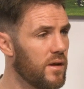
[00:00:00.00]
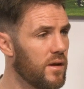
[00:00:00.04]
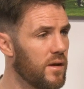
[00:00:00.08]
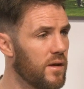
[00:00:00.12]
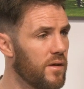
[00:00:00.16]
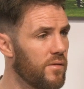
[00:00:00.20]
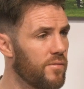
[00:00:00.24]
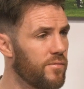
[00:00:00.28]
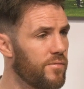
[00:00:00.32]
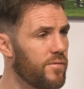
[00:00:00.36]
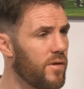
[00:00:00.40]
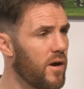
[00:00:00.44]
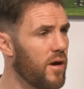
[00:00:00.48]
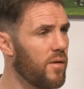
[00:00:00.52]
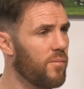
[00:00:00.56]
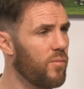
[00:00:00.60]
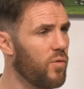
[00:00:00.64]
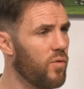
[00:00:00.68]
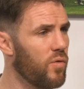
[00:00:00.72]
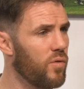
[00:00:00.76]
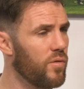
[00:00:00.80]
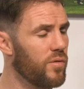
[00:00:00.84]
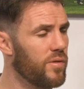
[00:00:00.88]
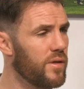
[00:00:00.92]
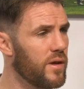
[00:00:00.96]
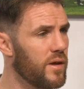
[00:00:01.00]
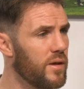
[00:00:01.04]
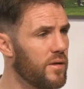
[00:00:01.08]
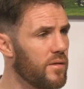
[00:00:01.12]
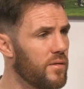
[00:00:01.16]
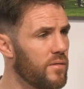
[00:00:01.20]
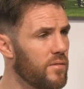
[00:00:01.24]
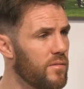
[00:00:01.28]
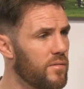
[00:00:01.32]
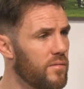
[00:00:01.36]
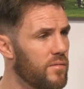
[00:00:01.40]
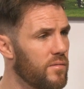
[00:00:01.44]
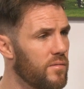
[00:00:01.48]
uh, far more
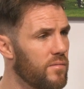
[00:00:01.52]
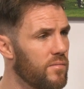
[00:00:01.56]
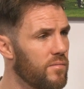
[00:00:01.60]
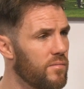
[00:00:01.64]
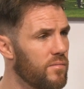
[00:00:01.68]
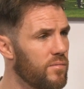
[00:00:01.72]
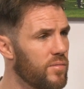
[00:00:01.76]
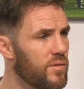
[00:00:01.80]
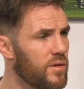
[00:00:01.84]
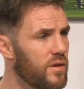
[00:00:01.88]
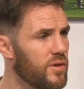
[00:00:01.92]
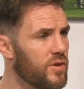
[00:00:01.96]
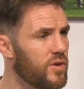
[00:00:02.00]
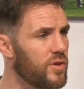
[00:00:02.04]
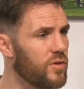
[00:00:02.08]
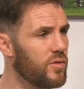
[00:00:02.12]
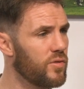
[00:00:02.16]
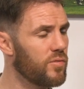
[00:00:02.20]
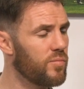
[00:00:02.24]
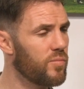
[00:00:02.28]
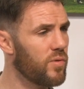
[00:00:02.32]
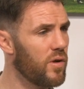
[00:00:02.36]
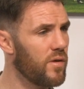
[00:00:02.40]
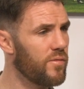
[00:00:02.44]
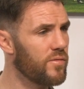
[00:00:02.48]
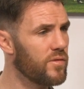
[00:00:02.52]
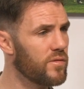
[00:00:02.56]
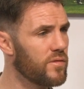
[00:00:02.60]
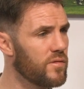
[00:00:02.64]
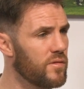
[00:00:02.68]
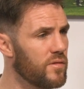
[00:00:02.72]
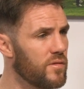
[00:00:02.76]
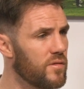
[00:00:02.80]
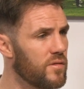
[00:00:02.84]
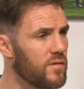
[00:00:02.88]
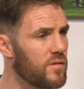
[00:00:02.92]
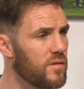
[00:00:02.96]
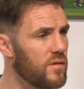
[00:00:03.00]
than potentially other
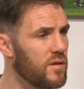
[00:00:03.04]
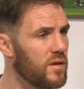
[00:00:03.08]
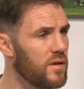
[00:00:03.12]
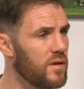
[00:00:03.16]
provinces?